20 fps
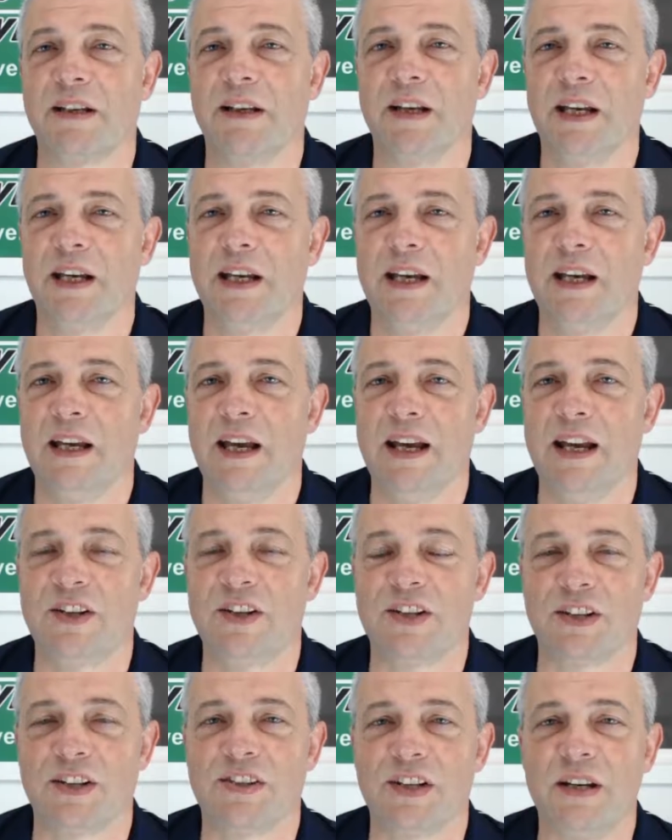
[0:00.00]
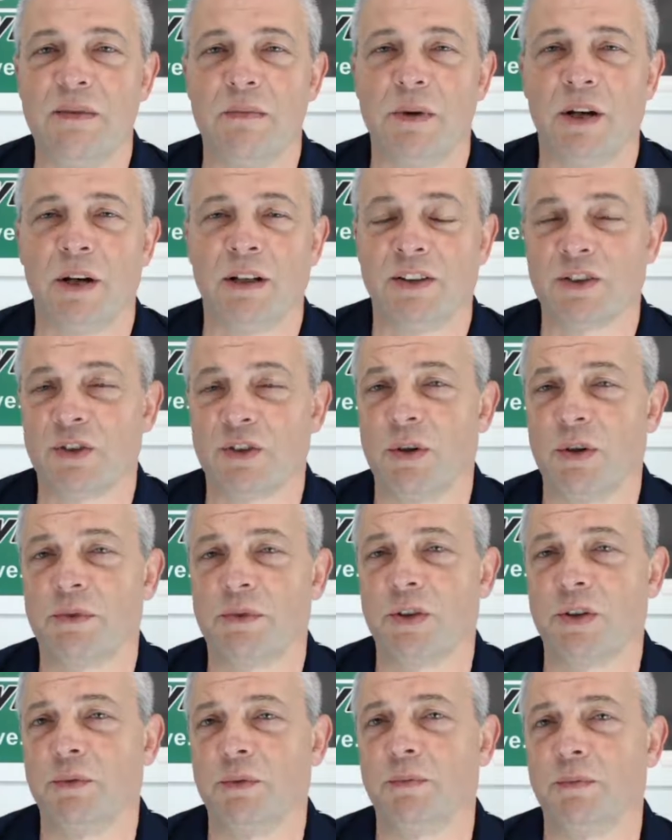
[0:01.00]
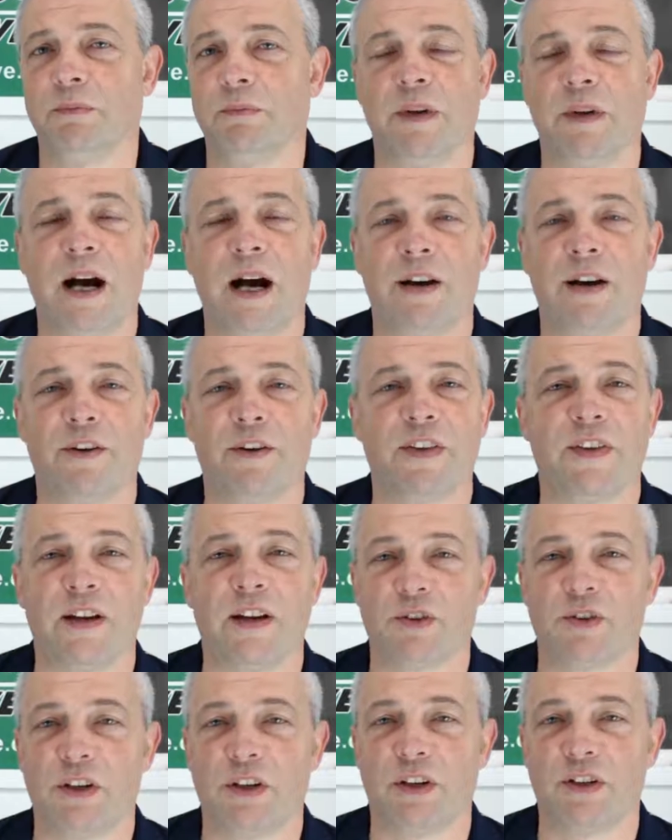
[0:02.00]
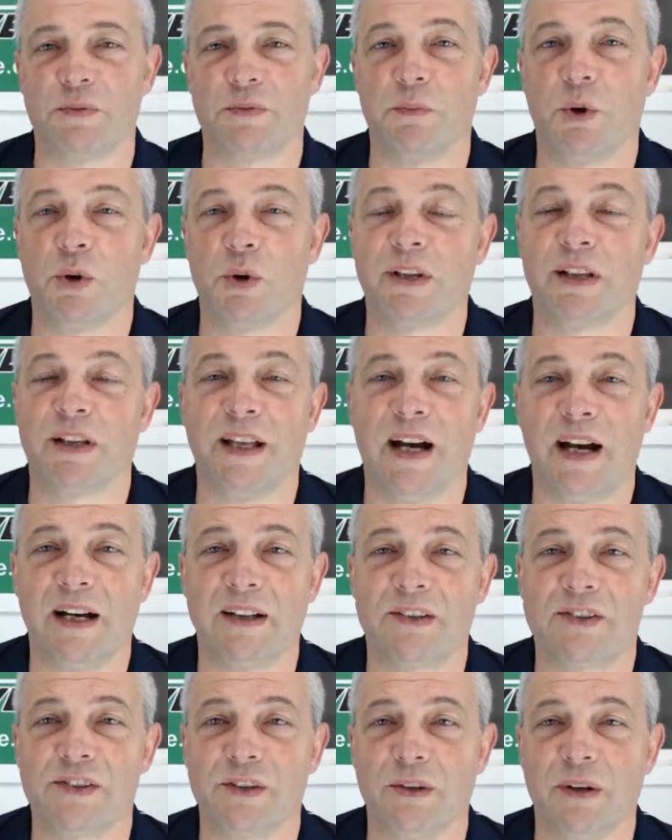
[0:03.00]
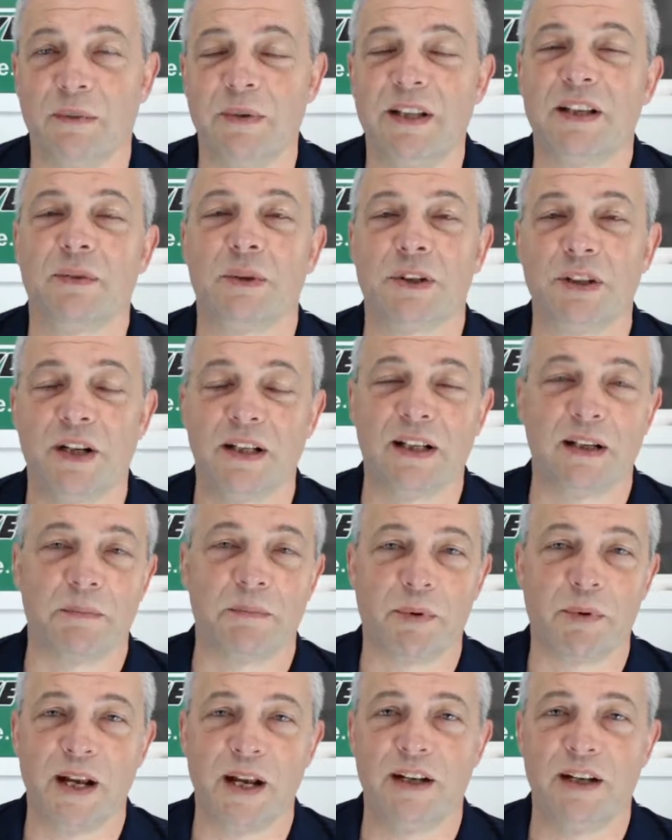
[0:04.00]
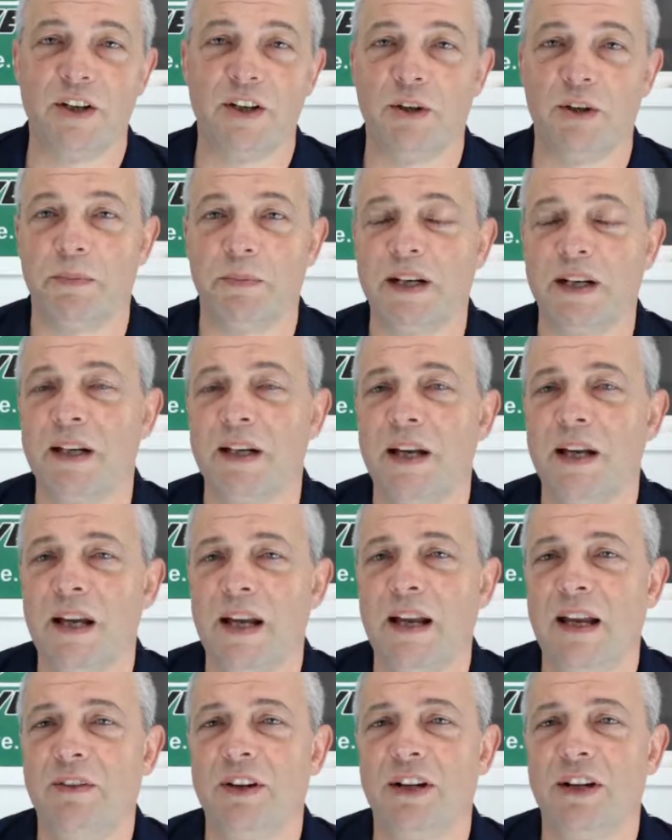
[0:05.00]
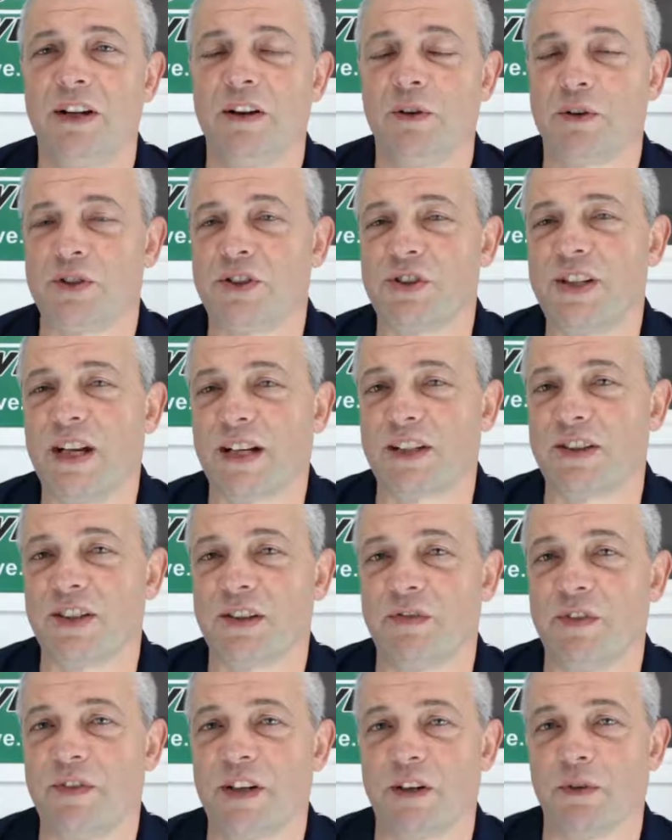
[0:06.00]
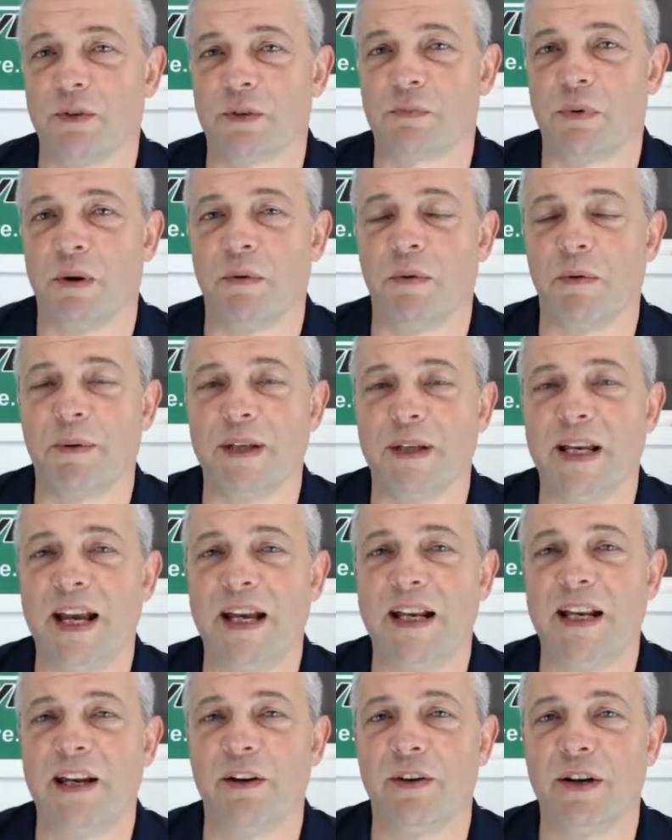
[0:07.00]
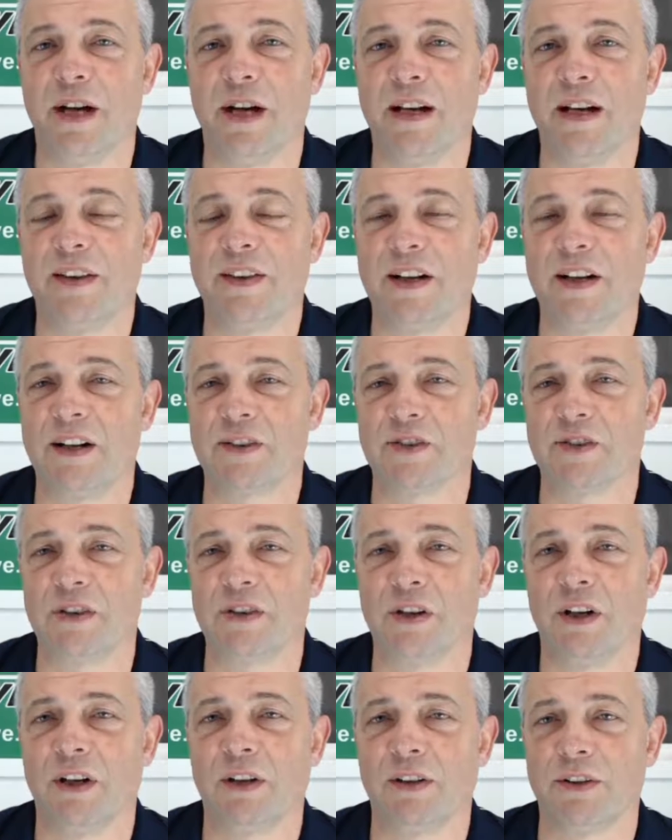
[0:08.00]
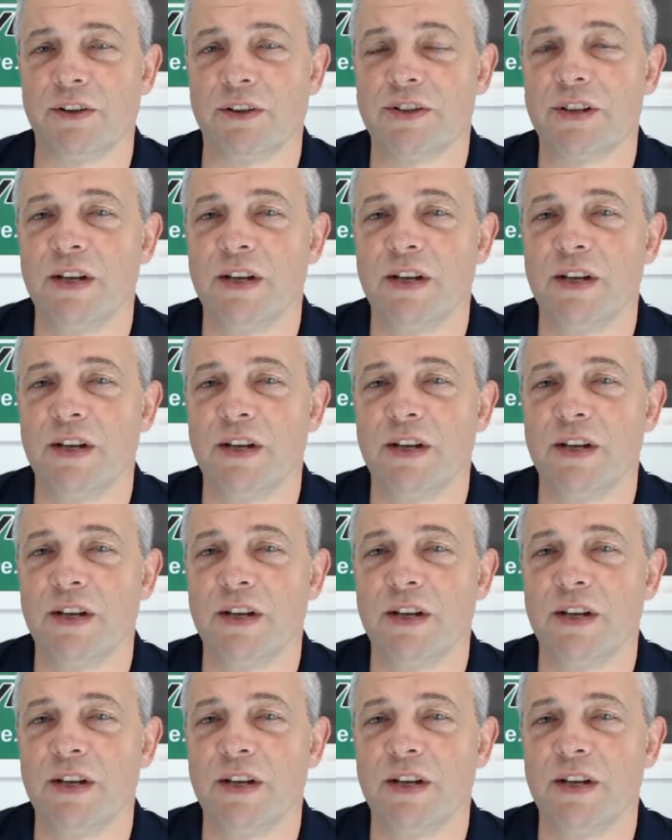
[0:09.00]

HSE models go up to $100,000 more than that. So I mean, they were talking like brand new, but even in 06, this vehicle is probably $80,000 or $90,000.